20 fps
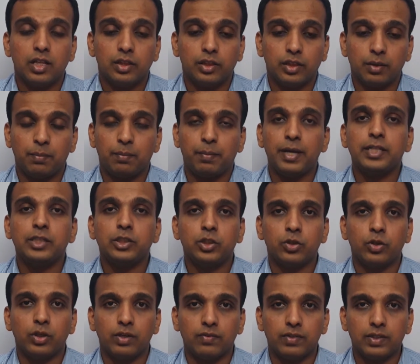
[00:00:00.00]
the best
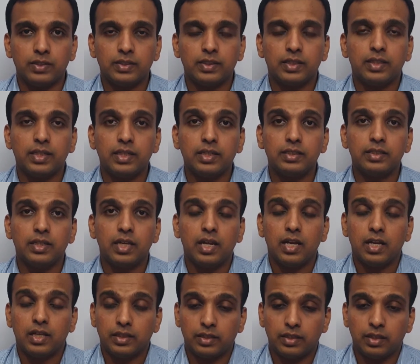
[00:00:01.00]
universities,
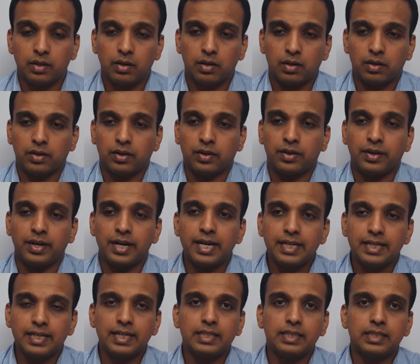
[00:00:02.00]
the
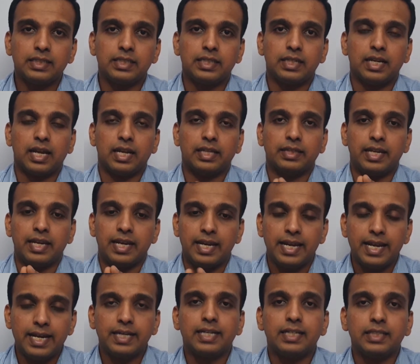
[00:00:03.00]
greatest and the
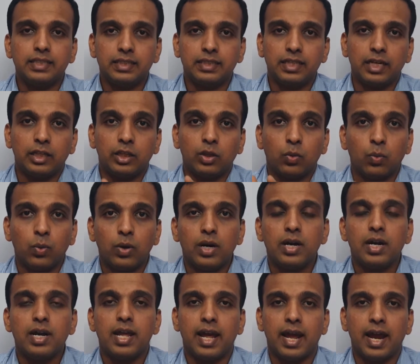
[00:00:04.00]
latest that the
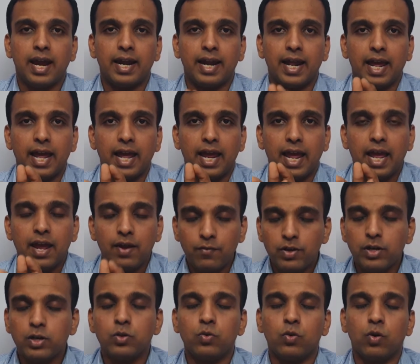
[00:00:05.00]
world had
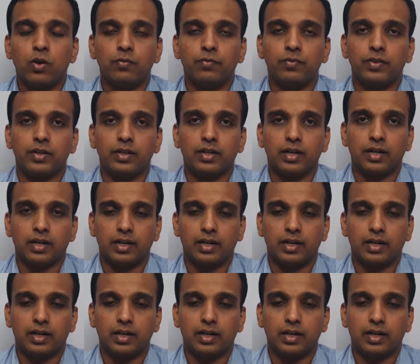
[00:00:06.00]
ever to offer